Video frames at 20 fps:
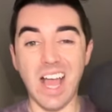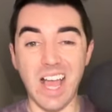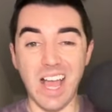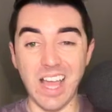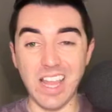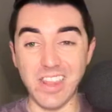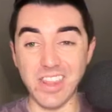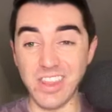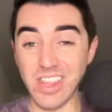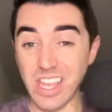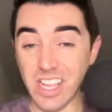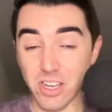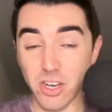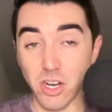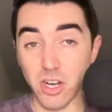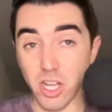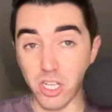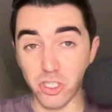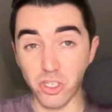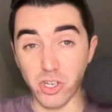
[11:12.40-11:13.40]
I think
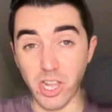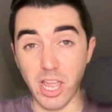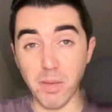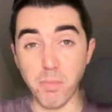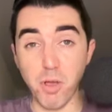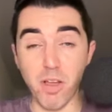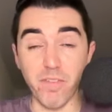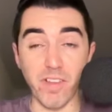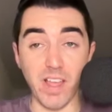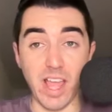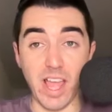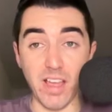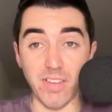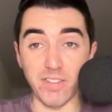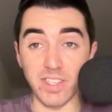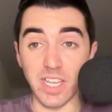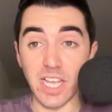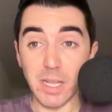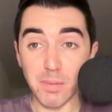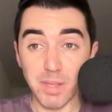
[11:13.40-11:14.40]
Garnacho came off at
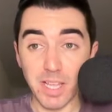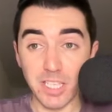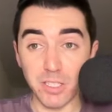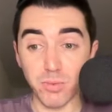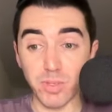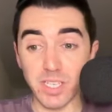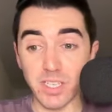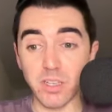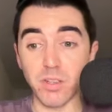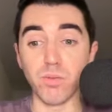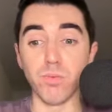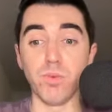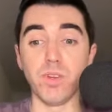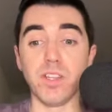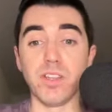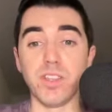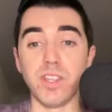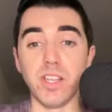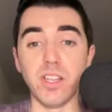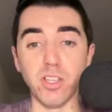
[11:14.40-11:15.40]
halftime last week
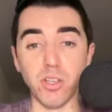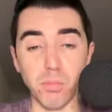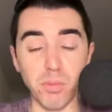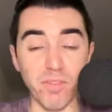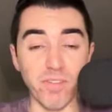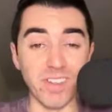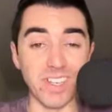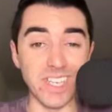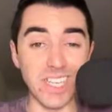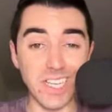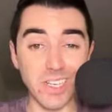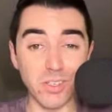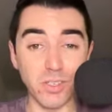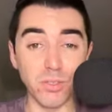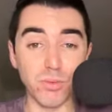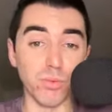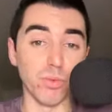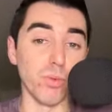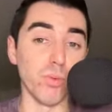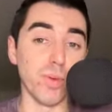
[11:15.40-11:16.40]
with a little bit of a
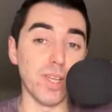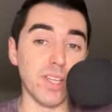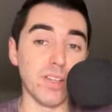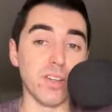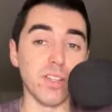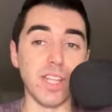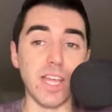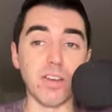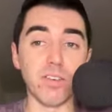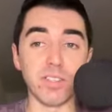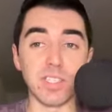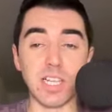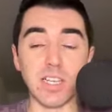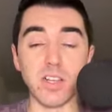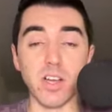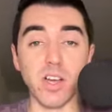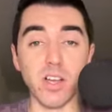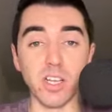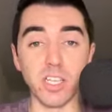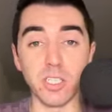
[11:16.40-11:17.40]
niggle. We'll wait on Eric Ten
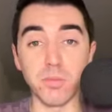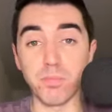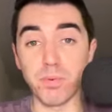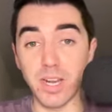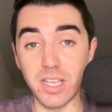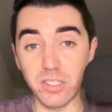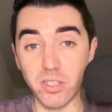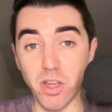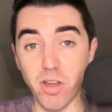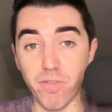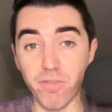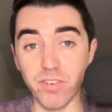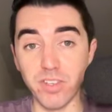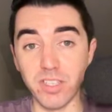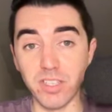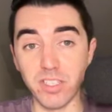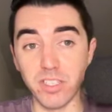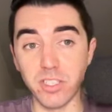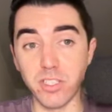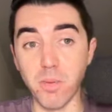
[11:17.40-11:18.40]
Hag's press
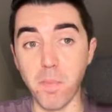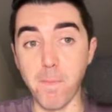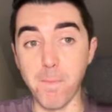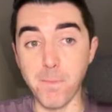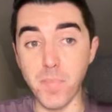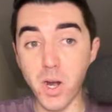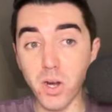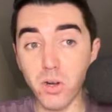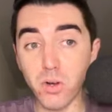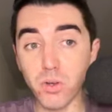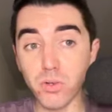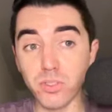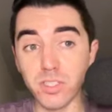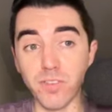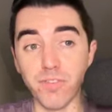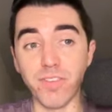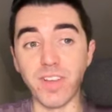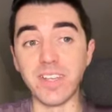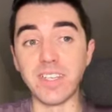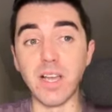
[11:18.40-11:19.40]
conference tomorrow to
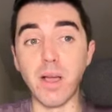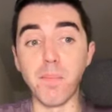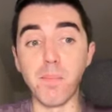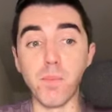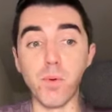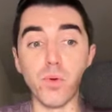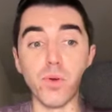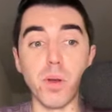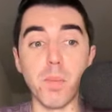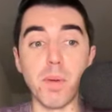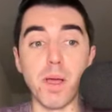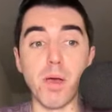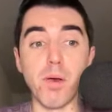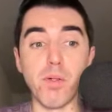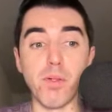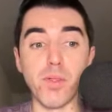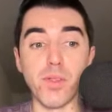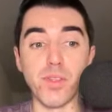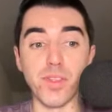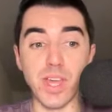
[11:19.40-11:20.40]
find out more
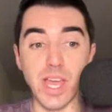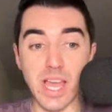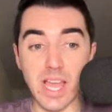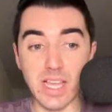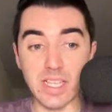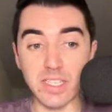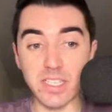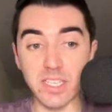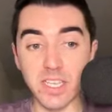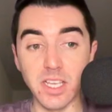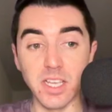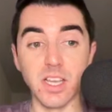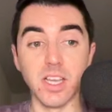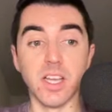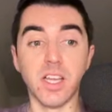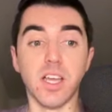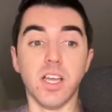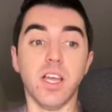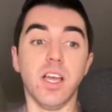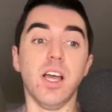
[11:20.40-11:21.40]
about that.
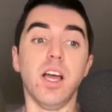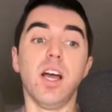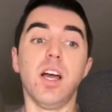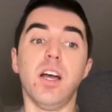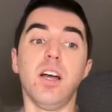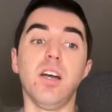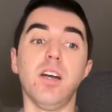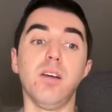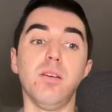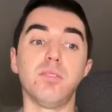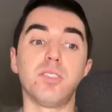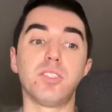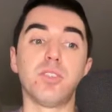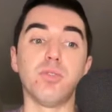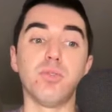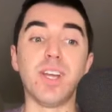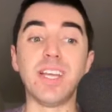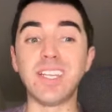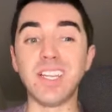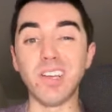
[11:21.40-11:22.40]
So
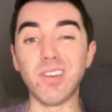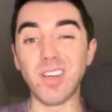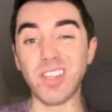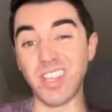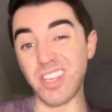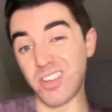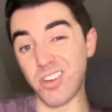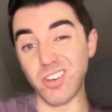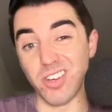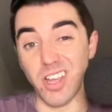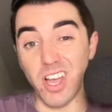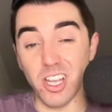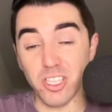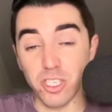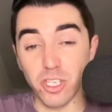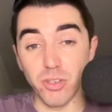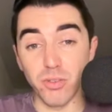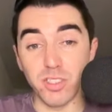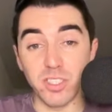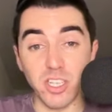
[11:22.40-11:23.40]
right now, I think
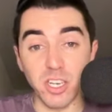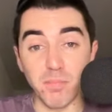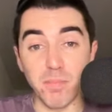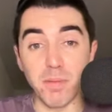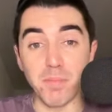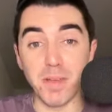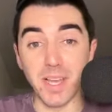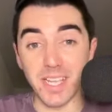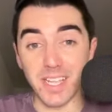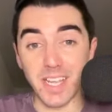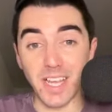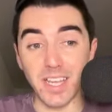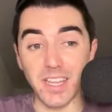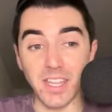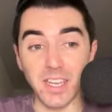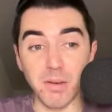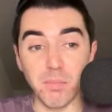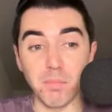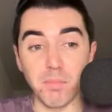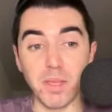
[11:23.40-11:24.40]
Garnacho is going to be my guy
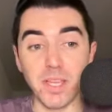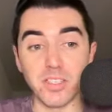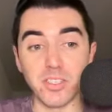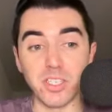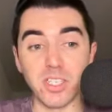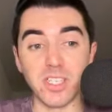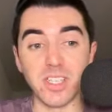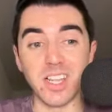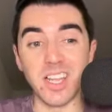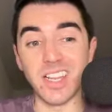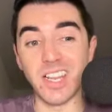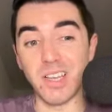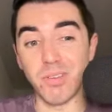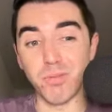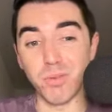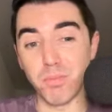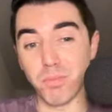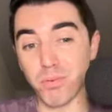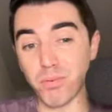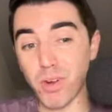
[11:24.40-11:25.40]
that I'm benching, and I
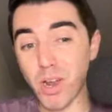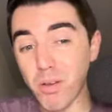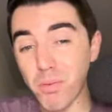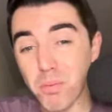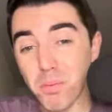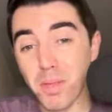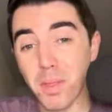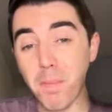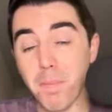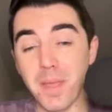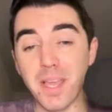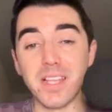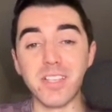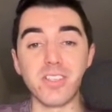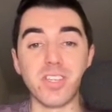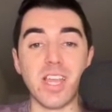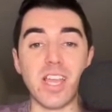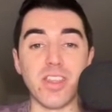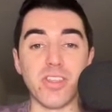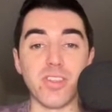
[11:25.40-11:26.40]
would probably
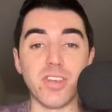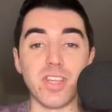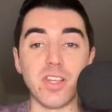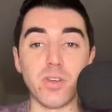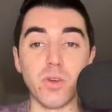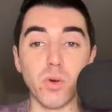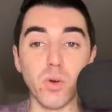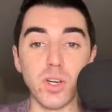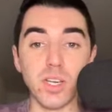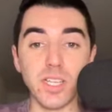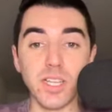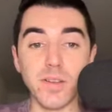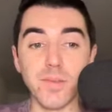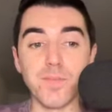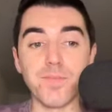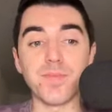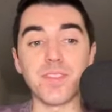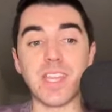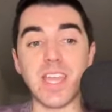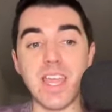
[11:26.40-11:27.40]
bench Anthony
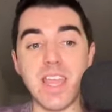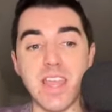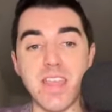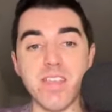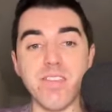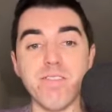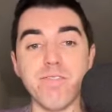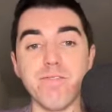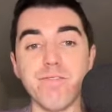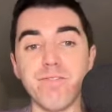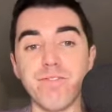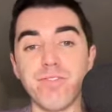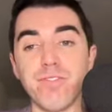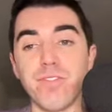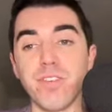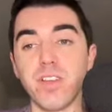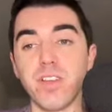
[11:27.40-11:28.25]
Gordon if